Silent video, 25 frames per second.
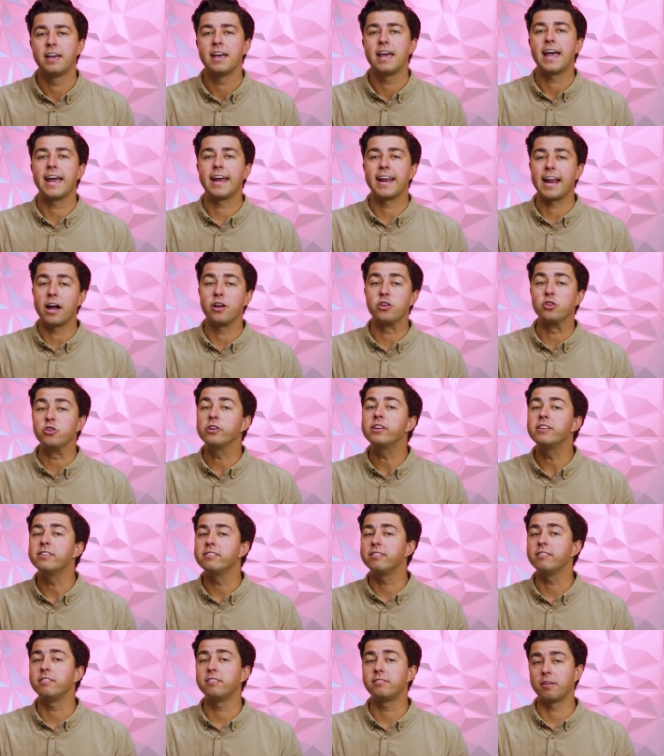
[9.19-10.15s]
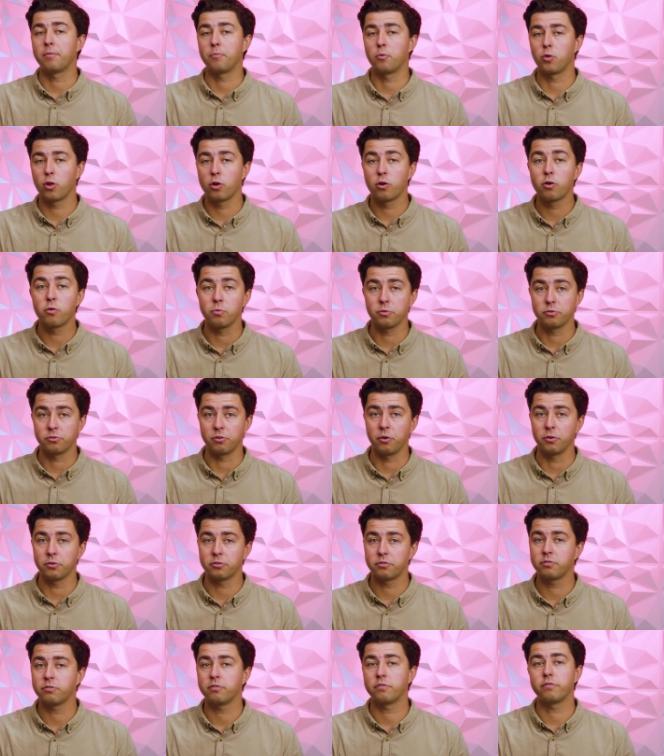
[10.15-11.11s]
and how you can see similar
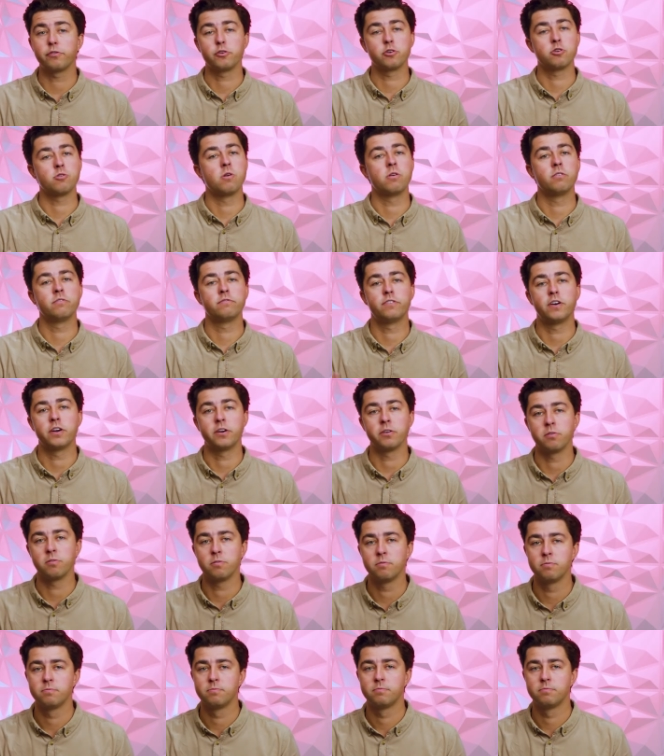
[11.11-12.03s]
results for your own funnel.